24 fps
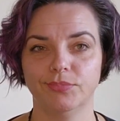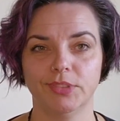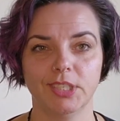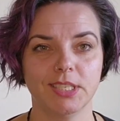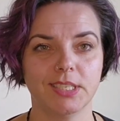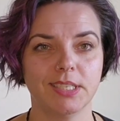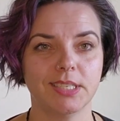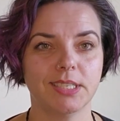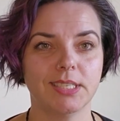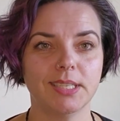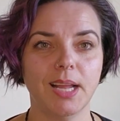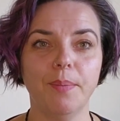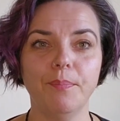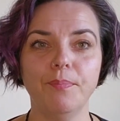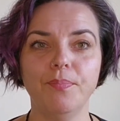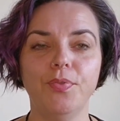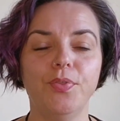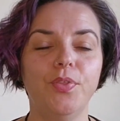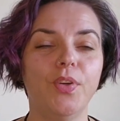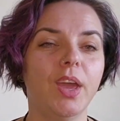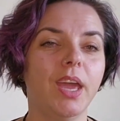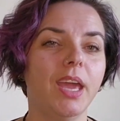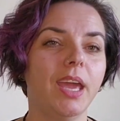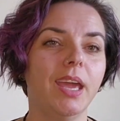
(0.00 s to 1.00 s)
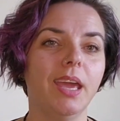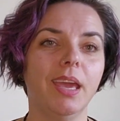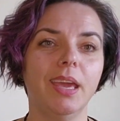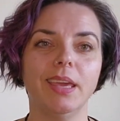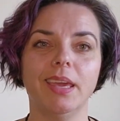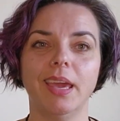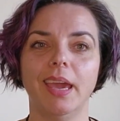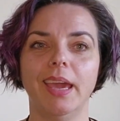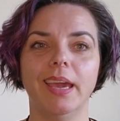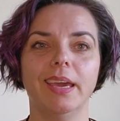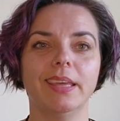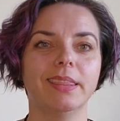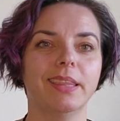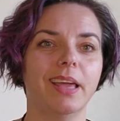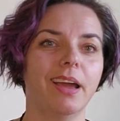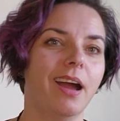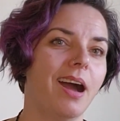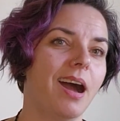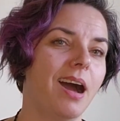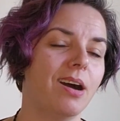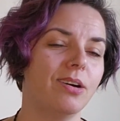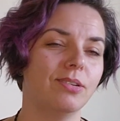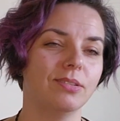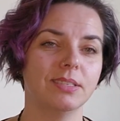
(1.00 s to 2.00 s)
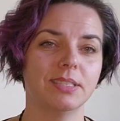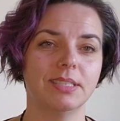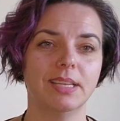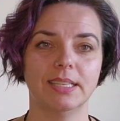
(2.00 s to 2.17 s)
something in the house,